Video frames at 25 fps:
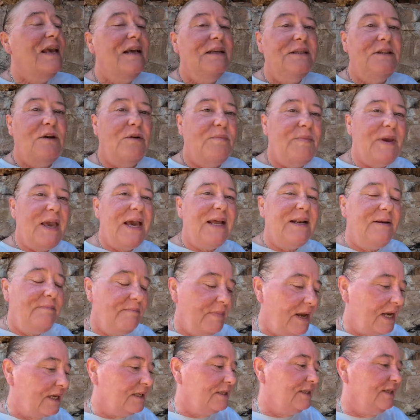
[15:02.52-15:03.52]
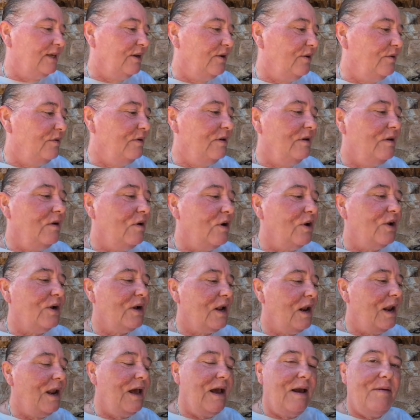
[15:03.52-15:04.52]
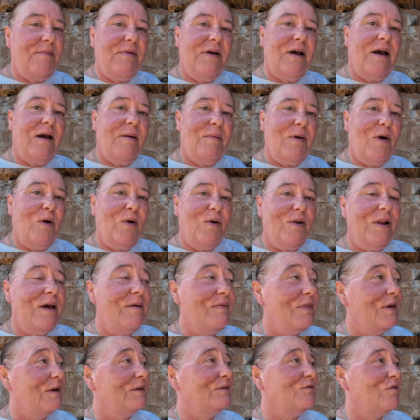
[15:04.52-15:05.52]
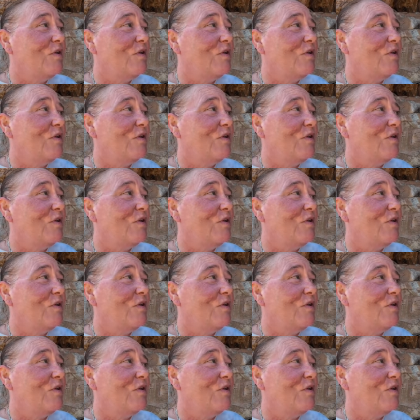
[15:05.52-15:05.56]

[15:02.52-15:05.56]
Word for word: so I'll be heading back soon. Got to climb all up those